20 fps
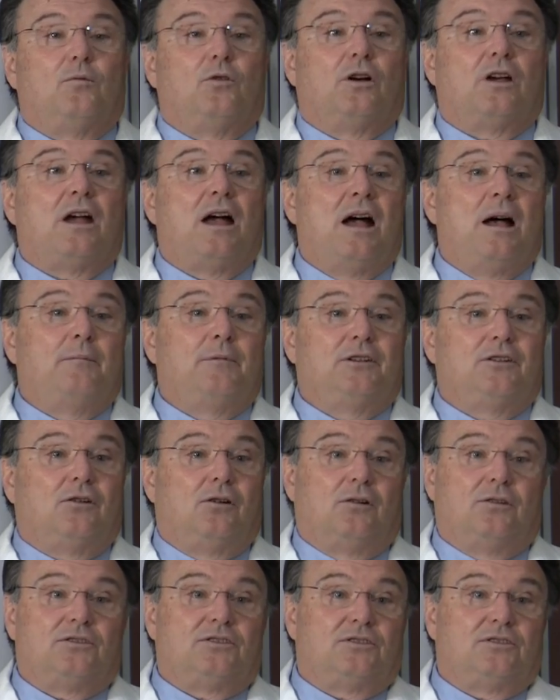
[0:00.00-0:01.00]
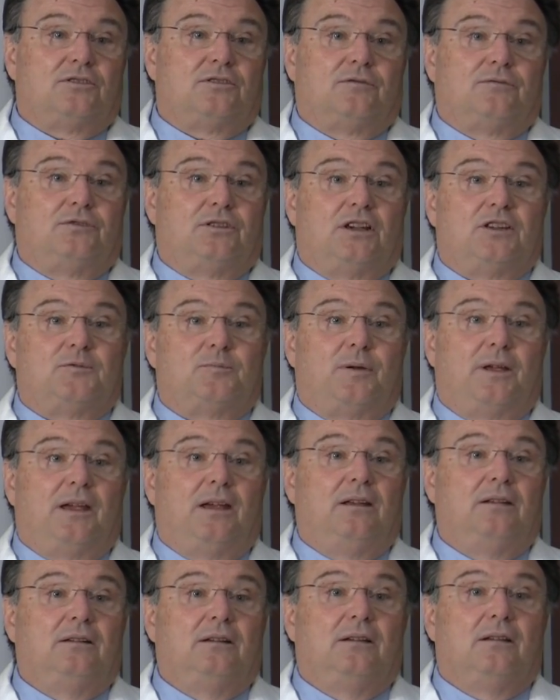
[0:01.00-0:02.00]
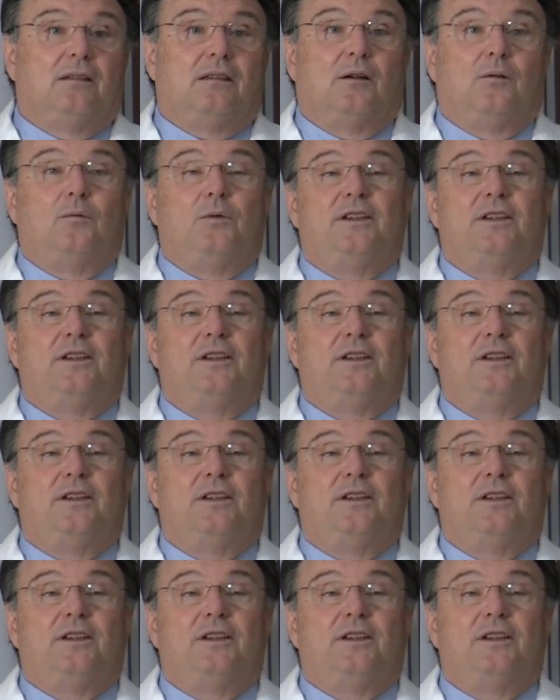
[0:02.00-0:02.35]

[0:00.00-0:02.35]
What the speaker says: more common causes of chest pain that